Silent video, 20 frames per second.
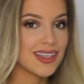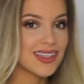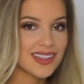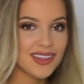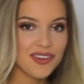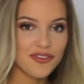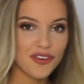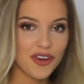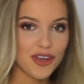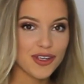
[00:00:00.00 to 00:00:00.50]
this is
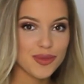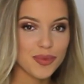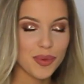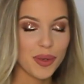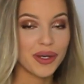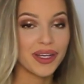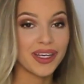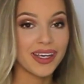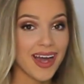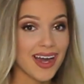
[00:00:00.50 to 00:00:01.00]
the first
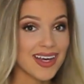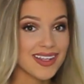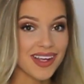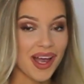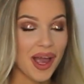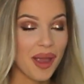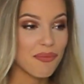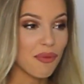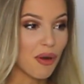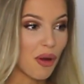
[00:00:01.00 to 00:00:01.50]
one, and guys,
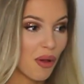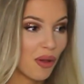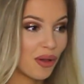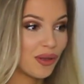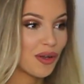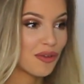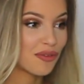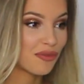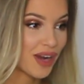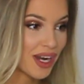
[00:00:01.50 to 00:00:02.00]
I'm
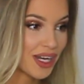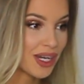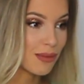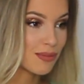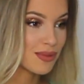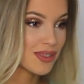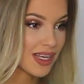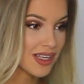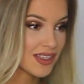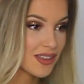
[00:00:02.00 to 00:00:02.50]
already
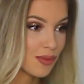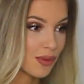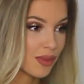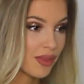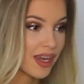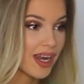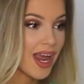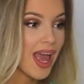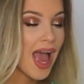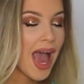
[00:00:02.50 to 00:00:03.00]
obsessed with
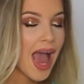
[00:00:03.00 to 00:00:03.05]
it.